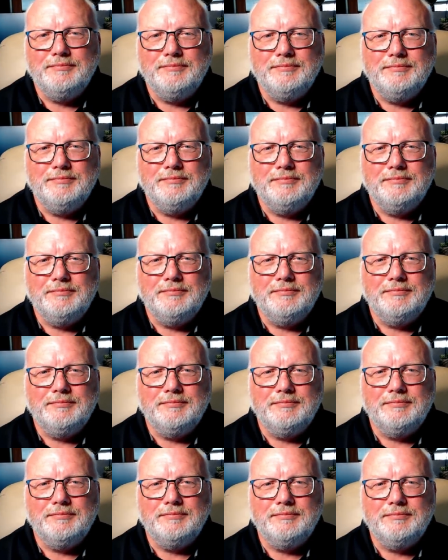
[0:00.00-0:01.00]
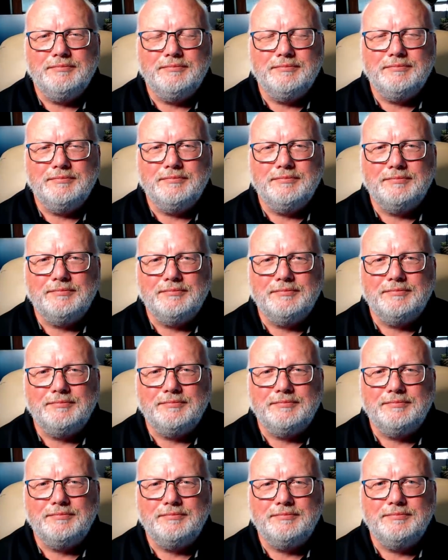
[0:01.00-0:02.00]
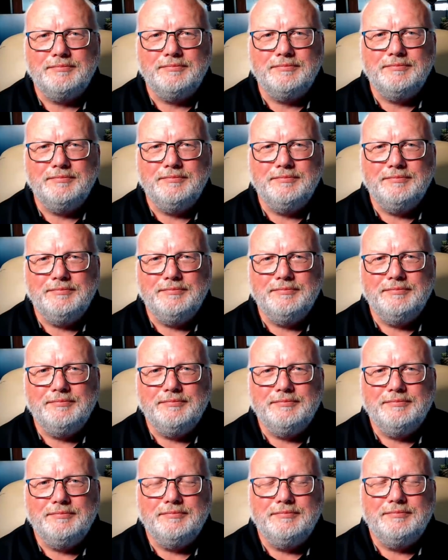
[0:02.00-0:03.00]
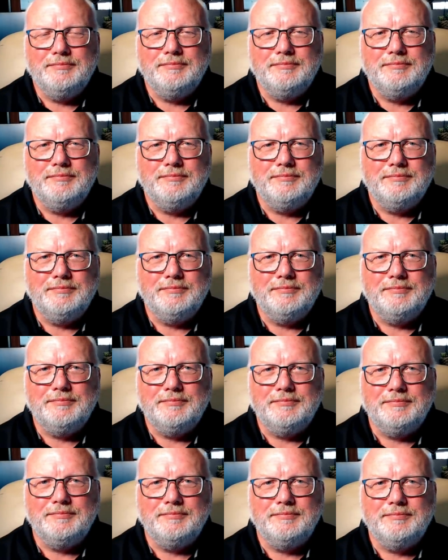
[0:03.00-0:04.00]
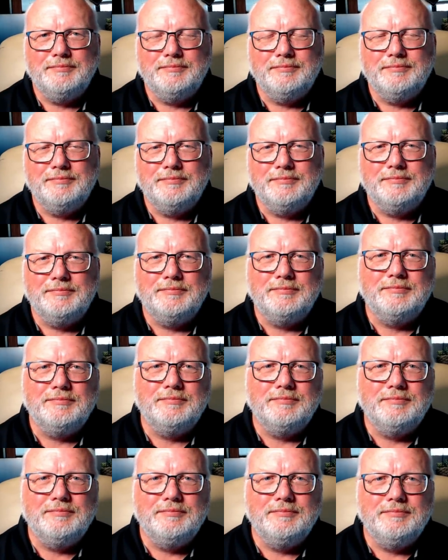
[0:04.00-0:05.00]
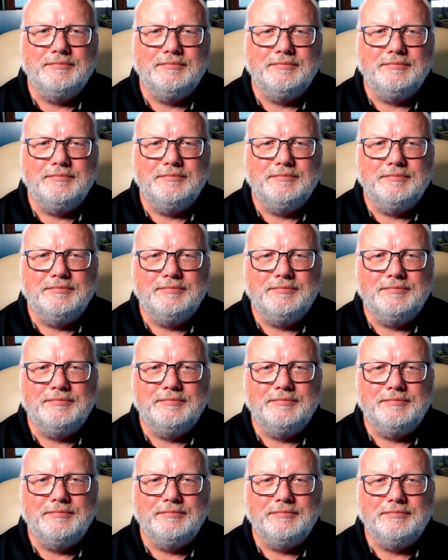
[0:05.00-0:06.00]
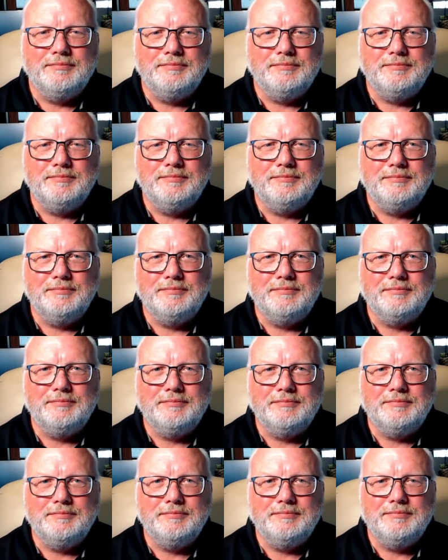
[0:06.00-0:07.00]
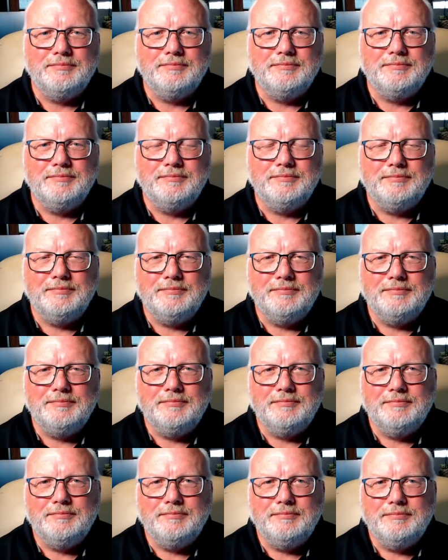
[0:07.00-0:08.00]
No words are spoken by the person on screen.